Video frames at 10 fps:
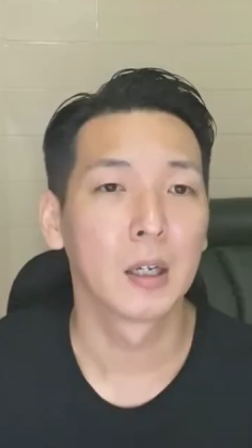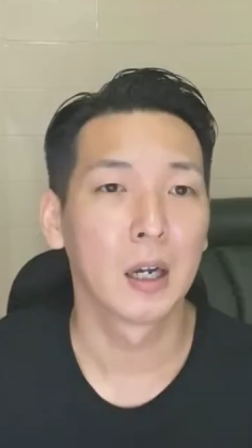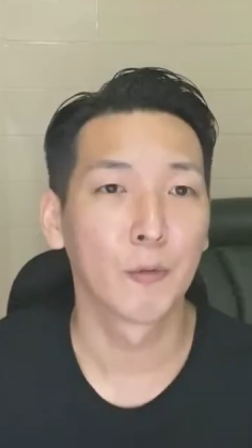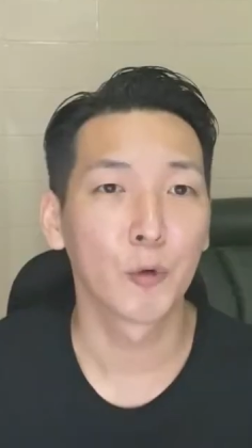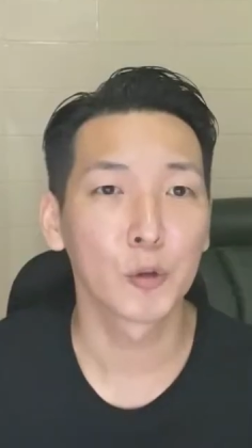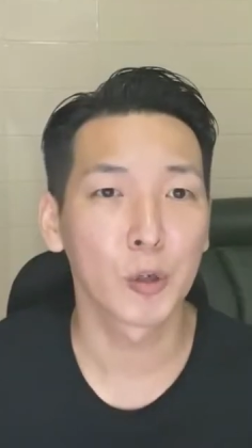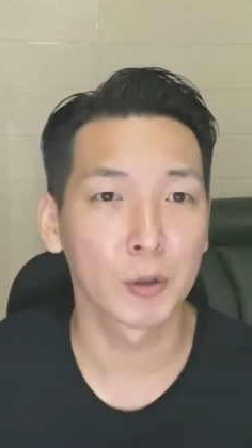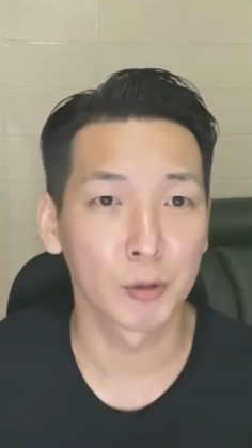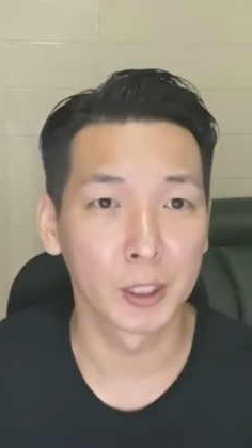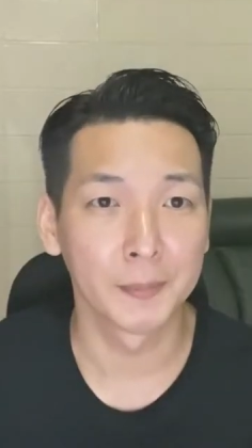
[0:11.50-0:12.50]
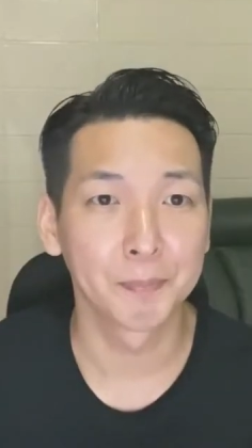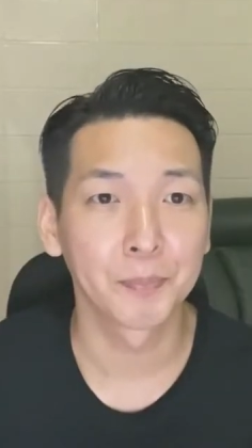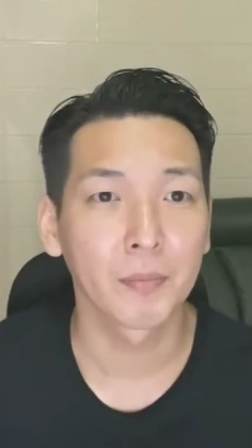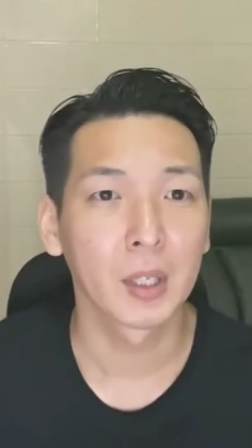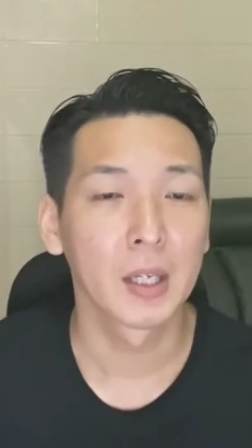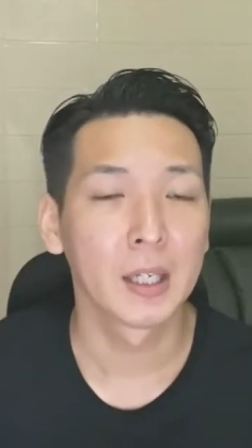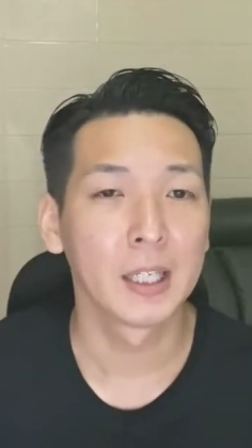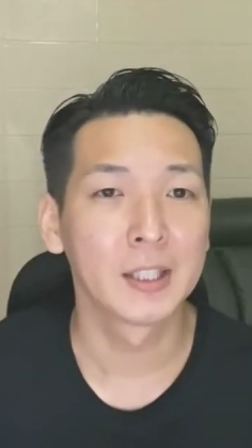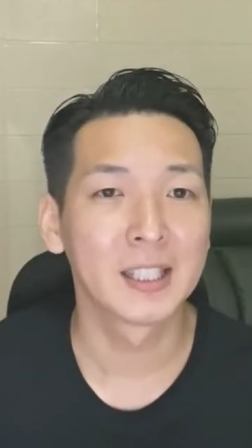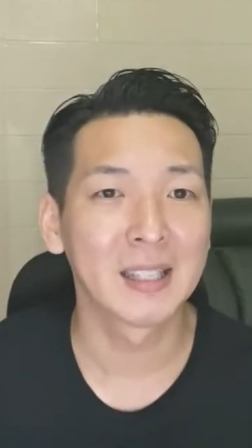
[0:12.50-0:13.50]
Unfortunately,
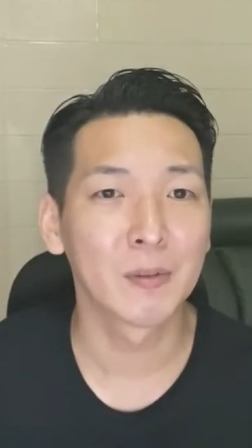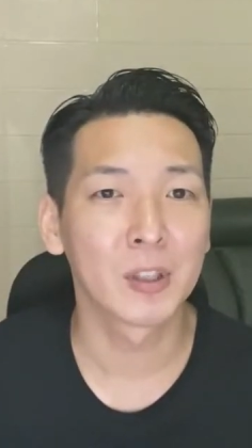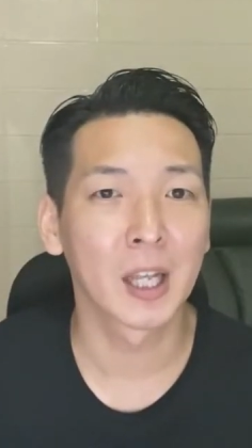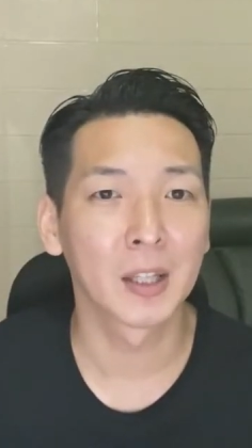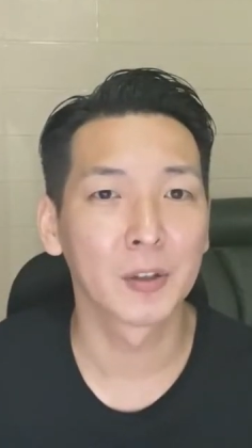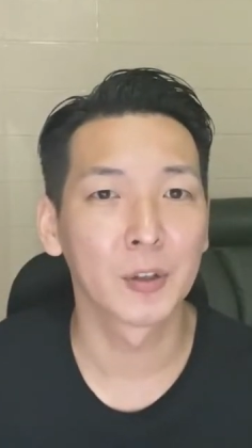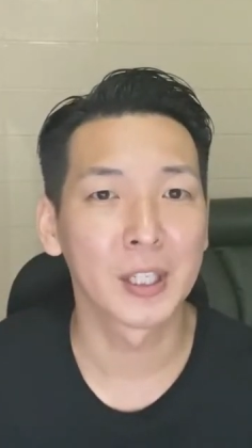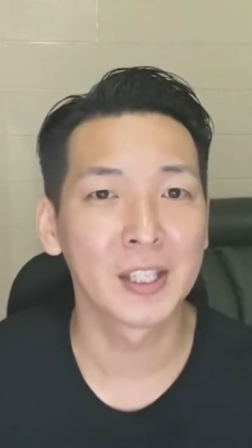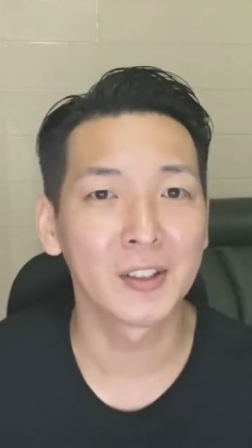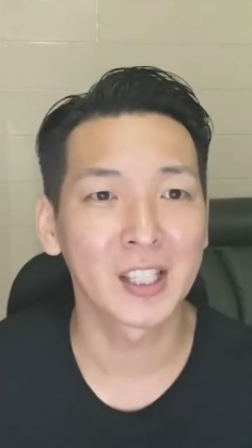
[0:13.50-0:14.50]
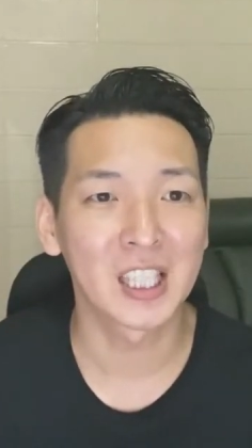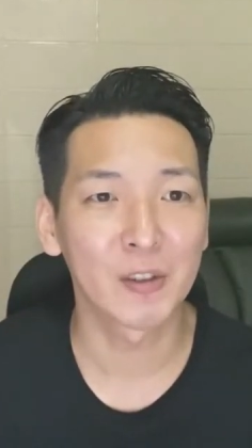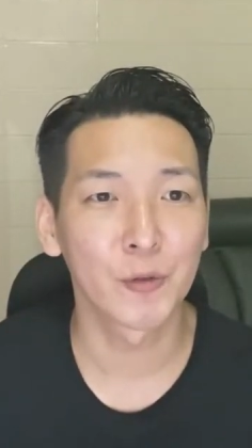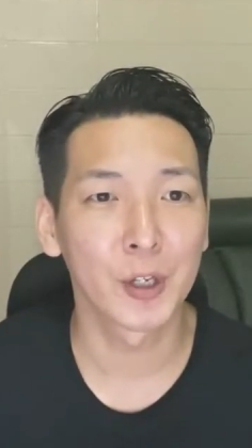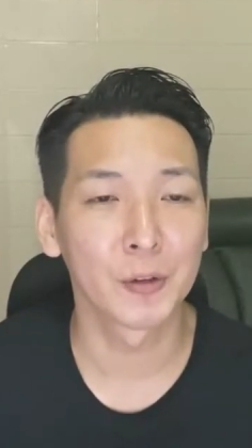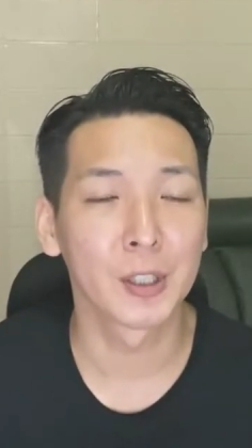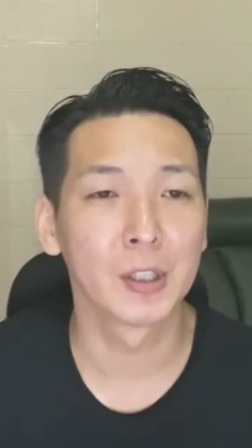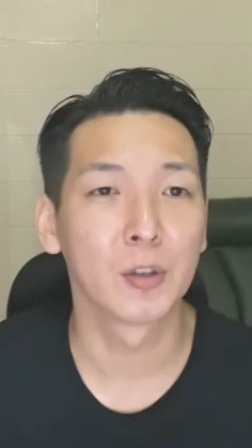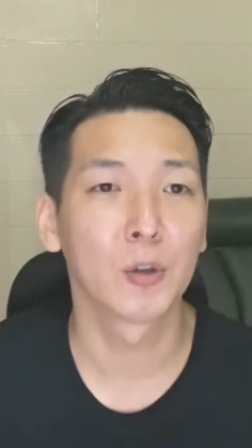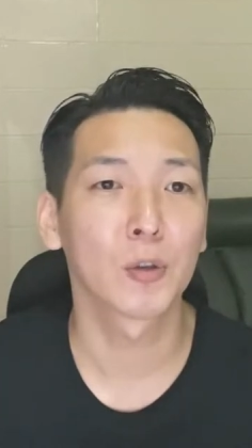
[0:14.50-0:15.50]
it seems that his achievement
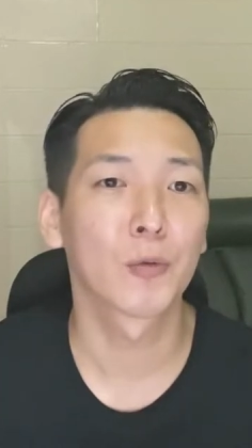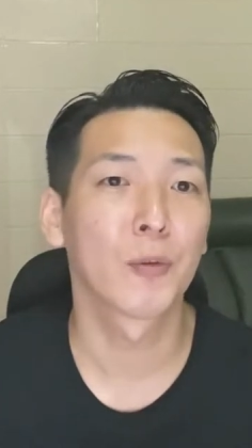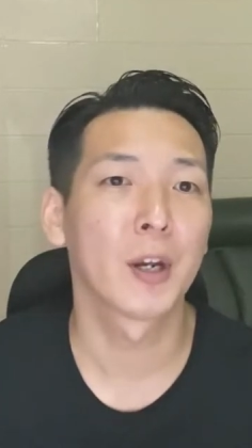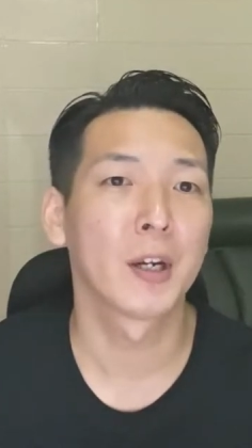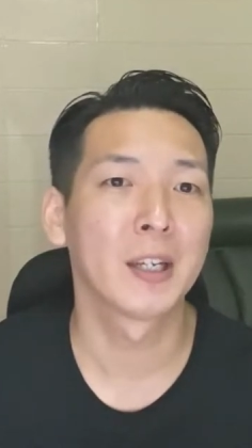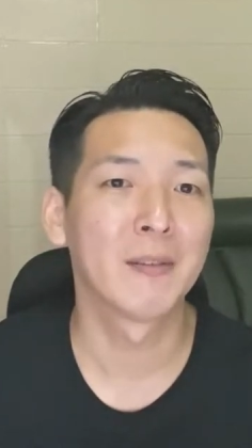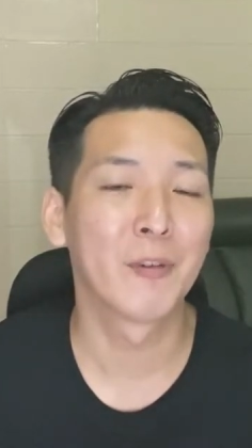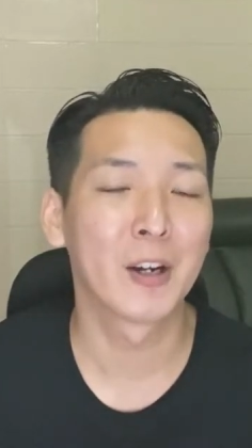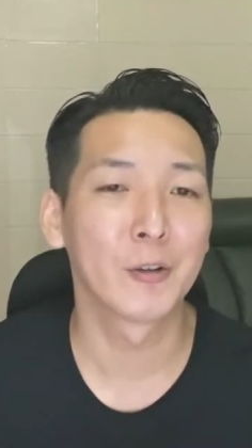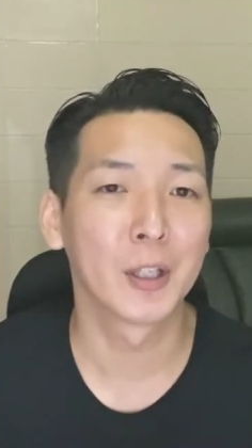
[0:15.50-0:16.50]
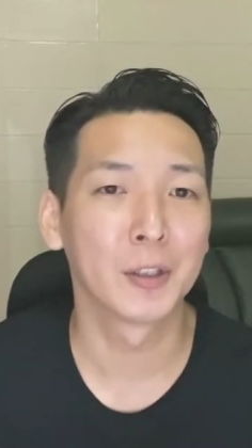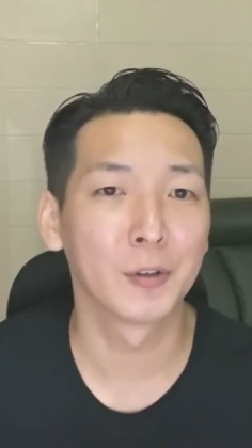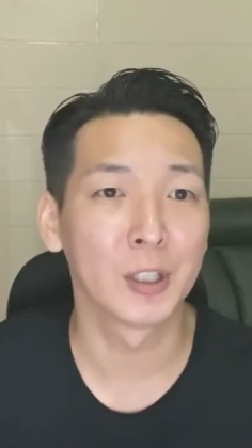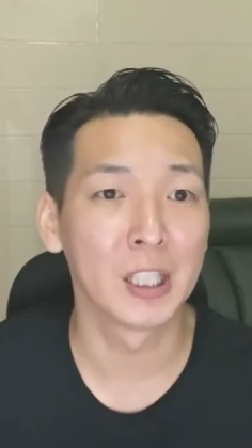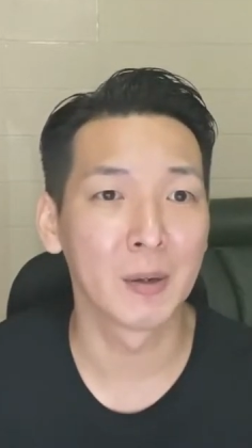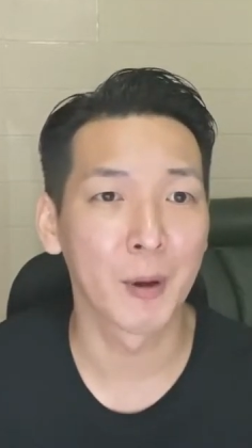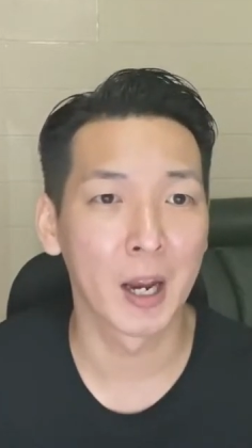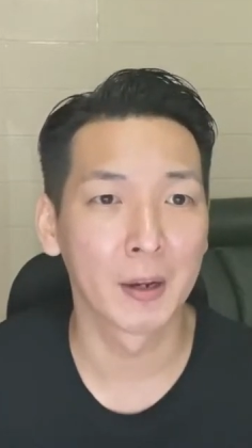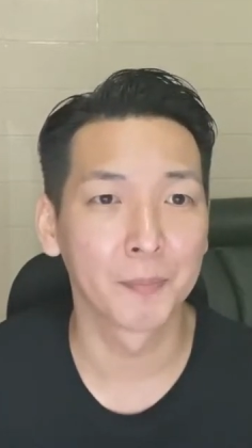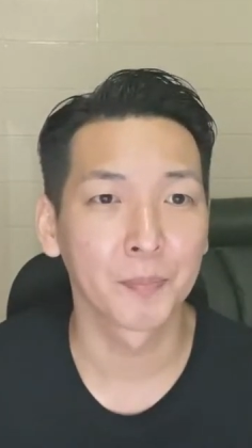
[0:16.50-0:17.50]
is not fairly evaluated in
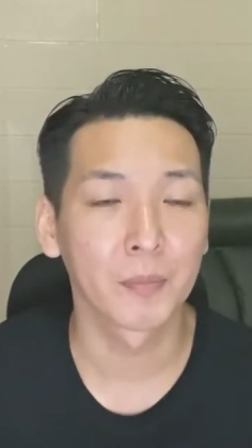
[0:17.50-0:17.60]
Japan.